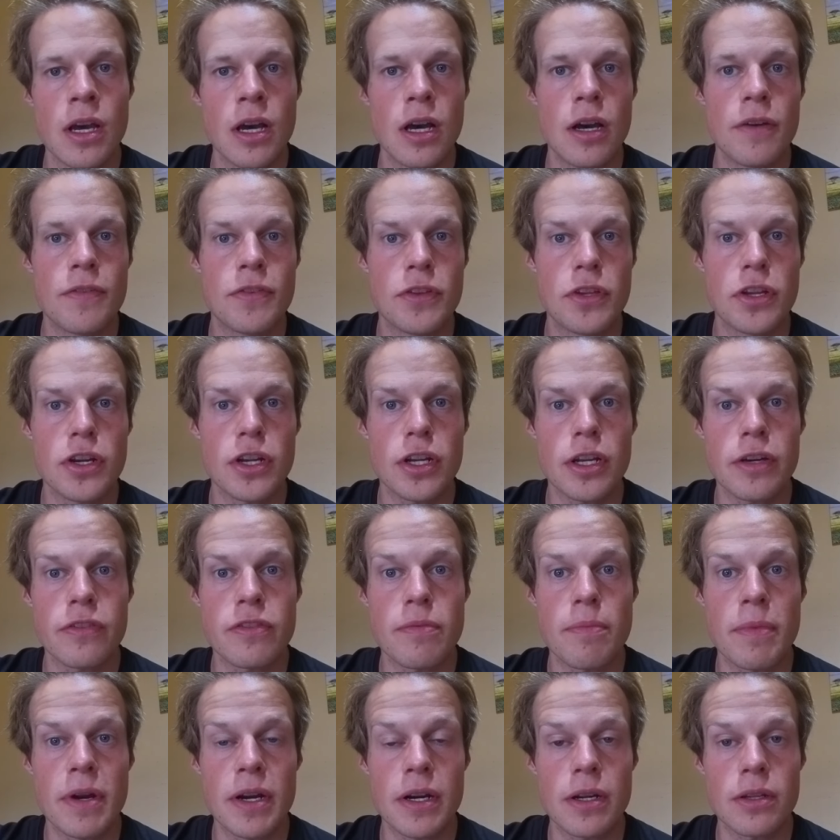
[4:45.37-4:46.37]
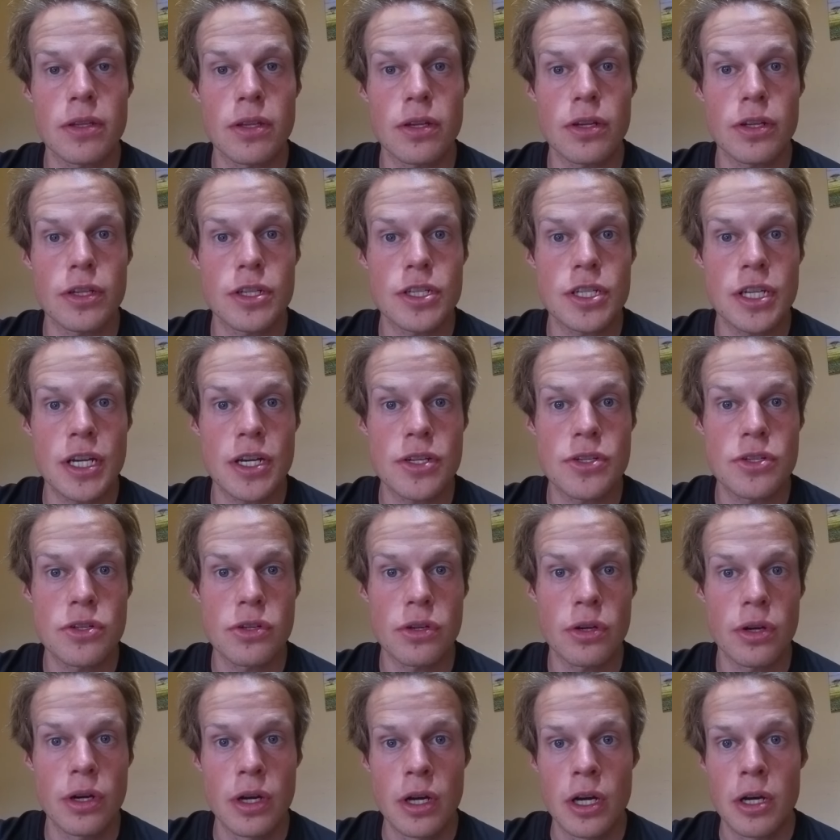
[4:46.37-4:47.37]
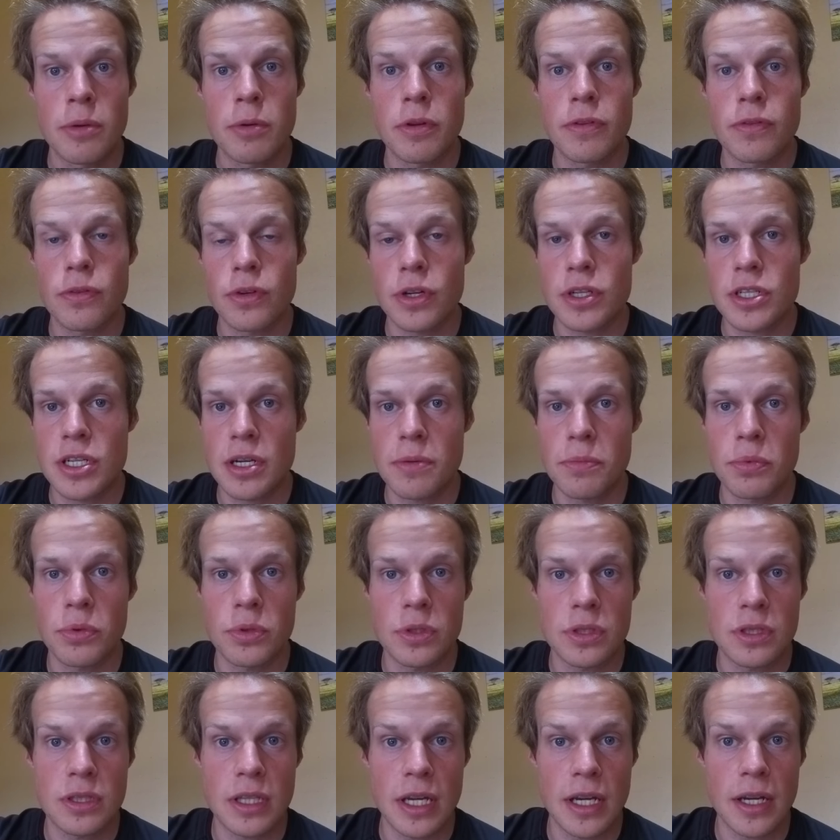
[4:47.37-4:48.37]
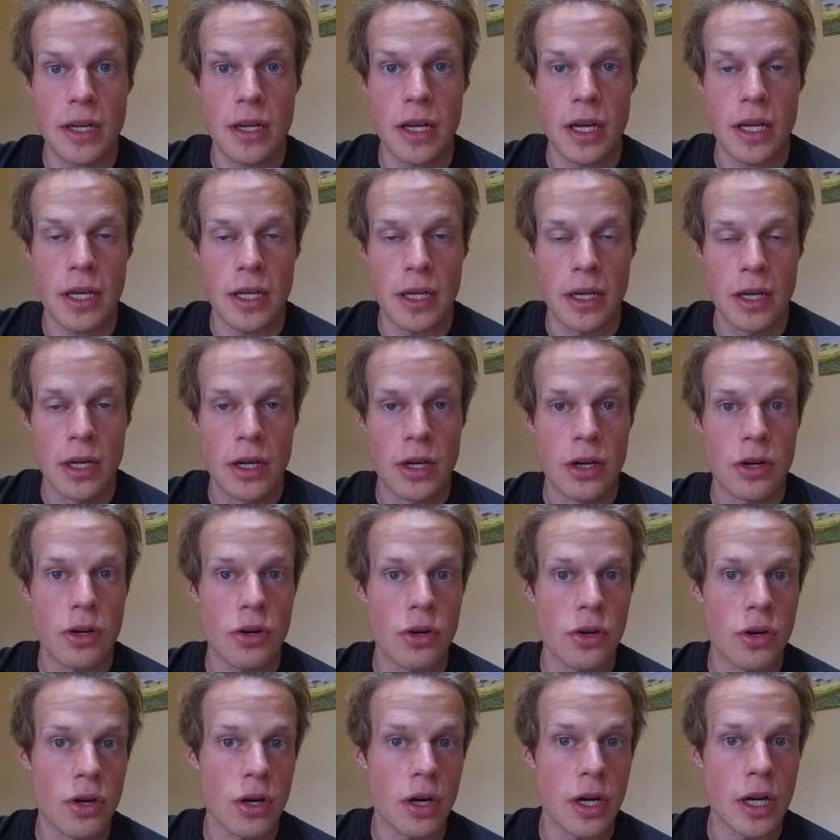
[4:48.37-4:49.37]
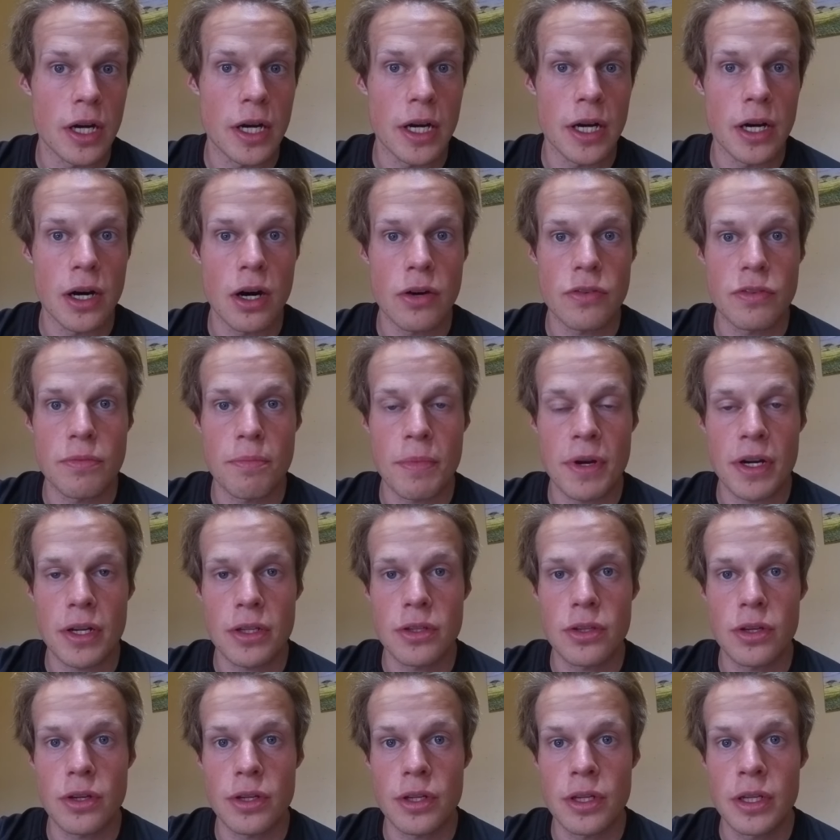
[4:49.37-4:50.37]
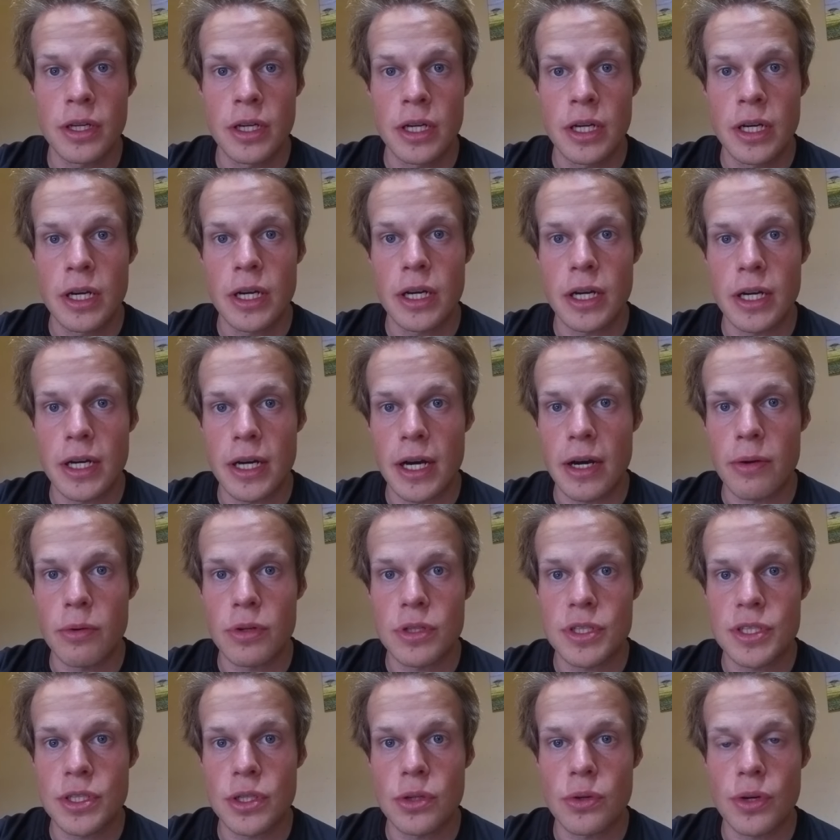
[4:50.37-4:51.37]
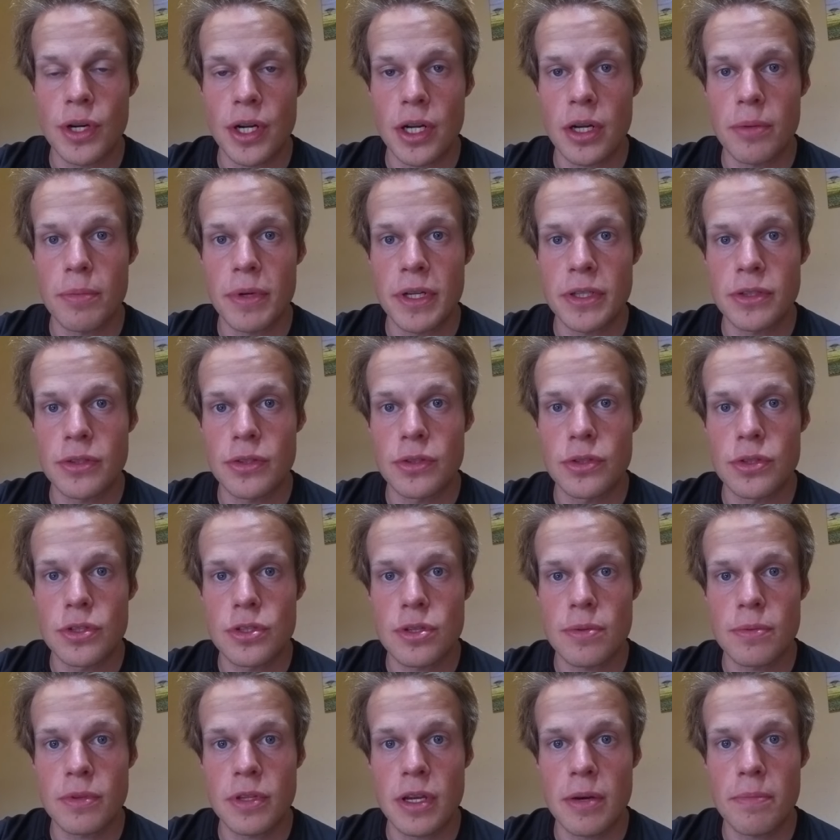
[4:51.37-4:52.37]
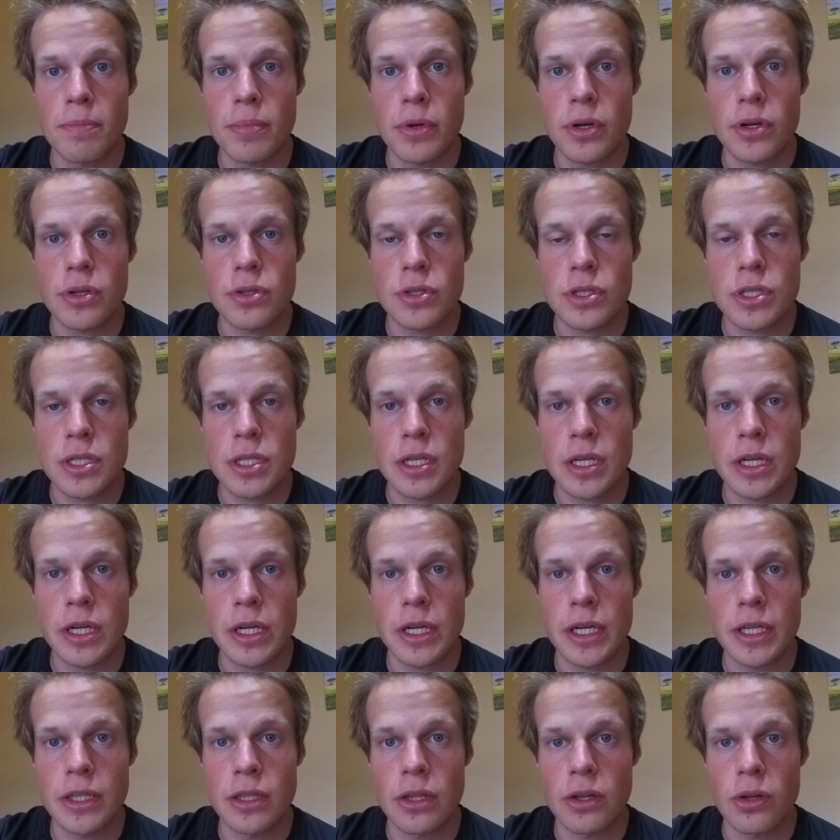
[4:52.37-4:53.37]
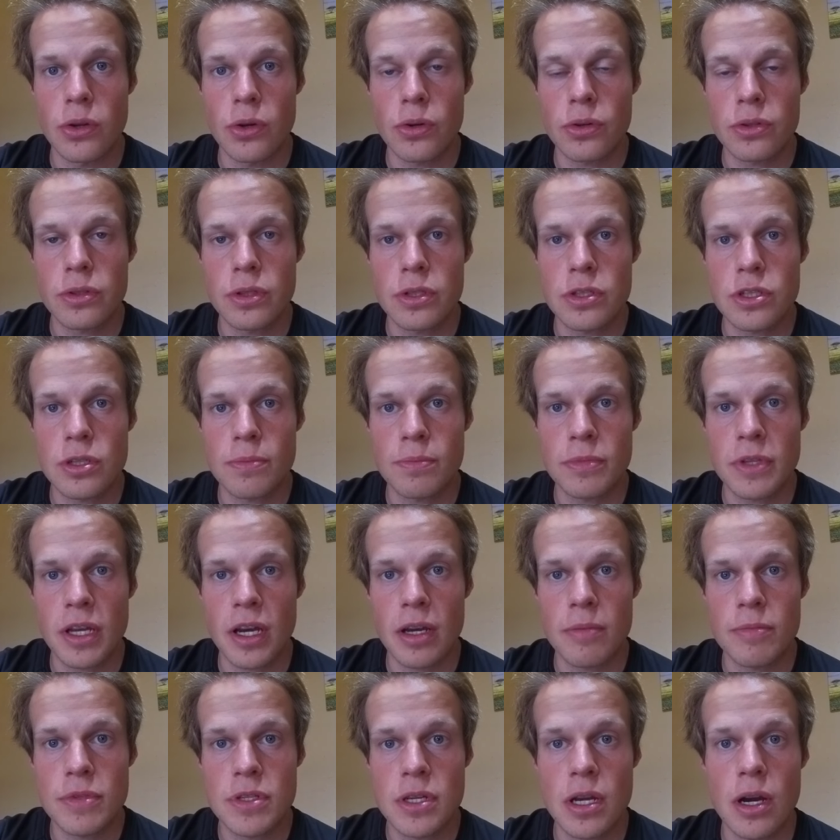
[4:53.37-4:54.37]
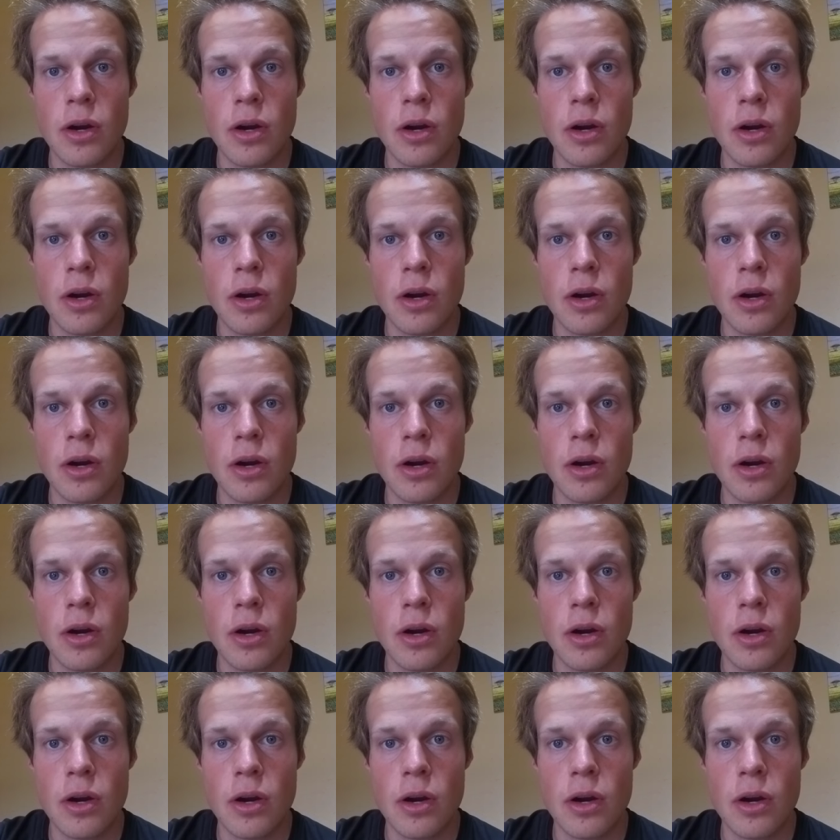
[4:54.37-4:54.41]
If you do not have a marathon on the schedule, for example a 10k or half a marathon, I would still recommend to do some tempos in the long run sometimes.